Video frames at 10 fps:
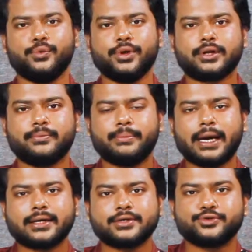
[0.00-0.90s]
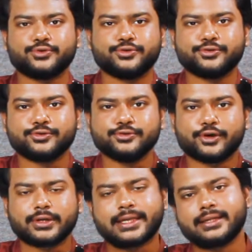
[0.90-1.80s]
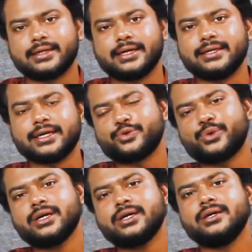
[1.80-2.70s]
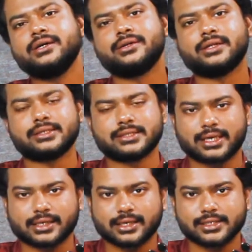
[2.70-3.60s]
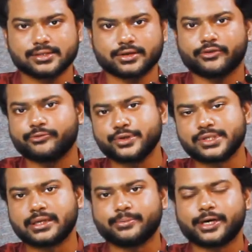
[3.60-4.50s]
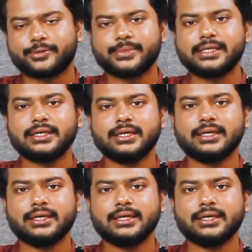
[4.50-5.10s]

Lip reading: Welcome back to Gurukul Online Learning Network, to the Sitar class of Music Department.